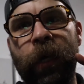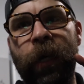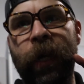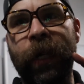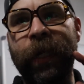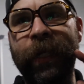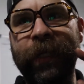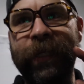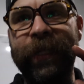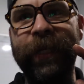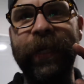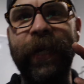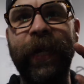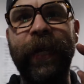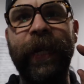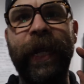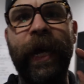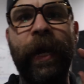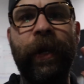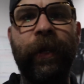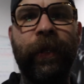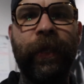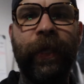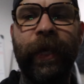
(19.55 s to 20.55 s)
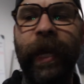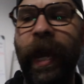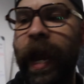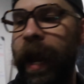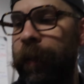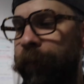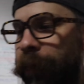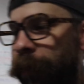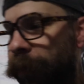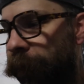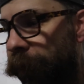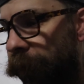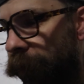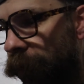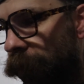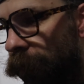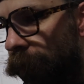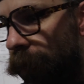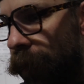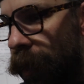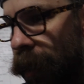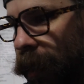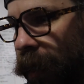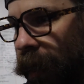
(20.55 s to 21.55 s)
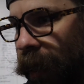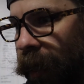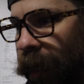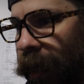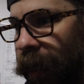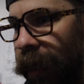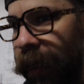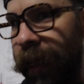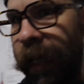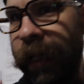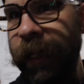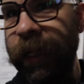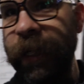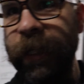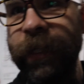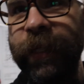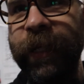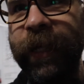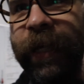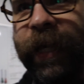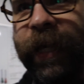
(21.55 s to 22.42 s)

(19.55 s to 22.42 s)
I need to get out of the camera room and I need to